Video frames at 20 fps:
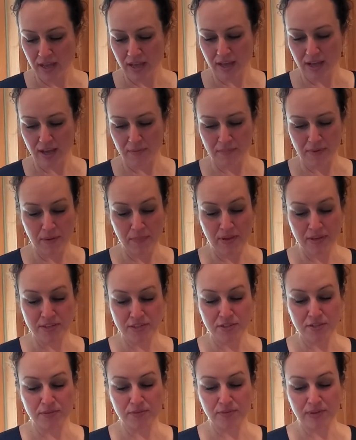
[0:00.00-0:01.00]
Um, I bet
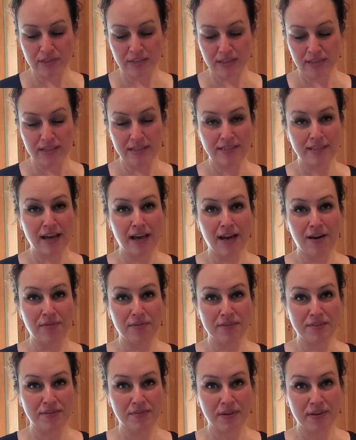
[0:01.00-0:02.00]
you eating these hot
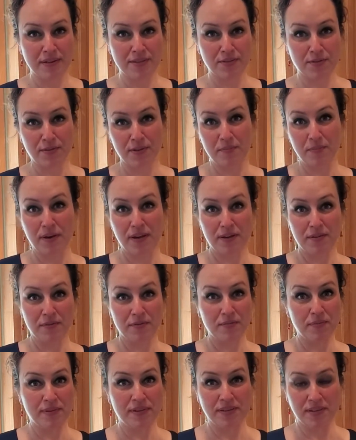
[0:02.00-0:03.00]
with some ice cream on it
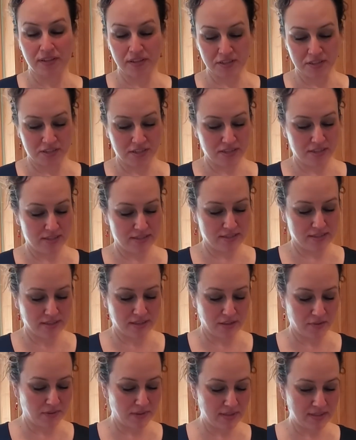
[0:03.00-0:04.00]
would be delicious.
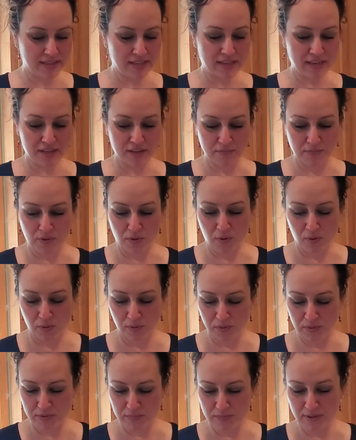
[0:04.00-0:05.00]
Otherwise, eating them
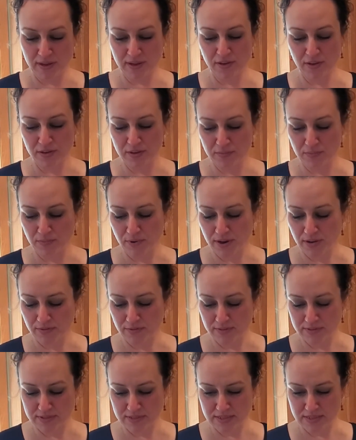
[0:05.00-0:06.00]
cold, make a good
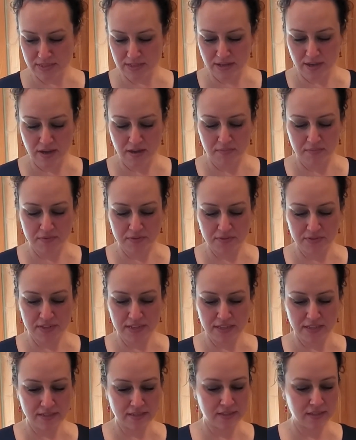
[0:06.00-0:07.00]
breakfast um,
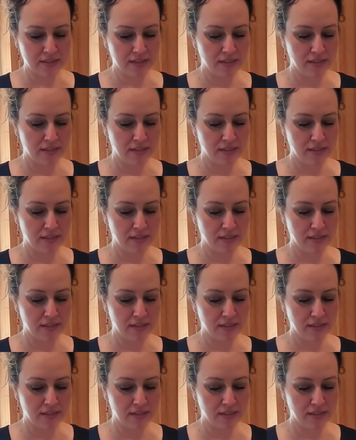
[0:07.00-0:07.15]
treat